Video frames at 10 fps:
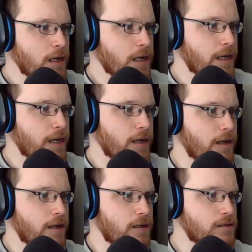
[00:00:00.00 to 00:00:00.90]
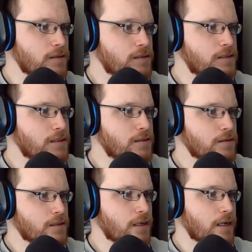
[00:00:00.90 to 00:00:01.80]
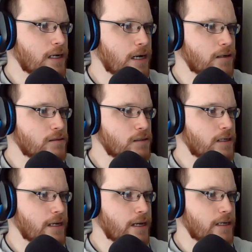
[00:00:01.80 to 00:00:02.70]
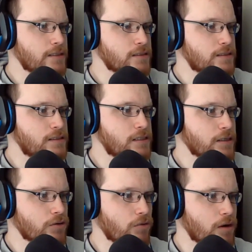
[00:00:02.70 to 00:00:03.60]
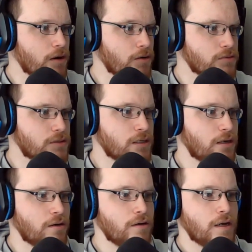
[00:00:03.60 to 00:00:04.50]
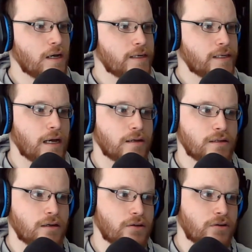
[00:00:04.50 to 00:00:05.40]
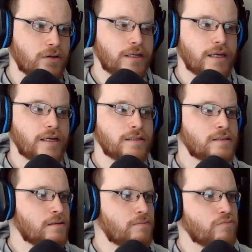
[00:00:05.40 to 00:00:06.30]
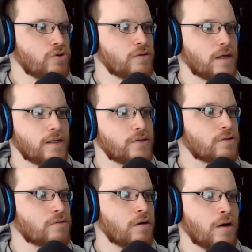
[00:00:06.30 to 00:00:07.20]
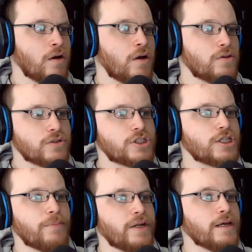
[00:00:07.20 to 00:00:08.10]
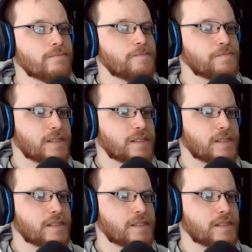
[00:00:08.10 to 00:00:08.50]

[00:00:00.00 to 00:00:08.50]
And Dylan Coghlan at 0. So, yeah, you know, the Hurricanes blue line, they're chipping in.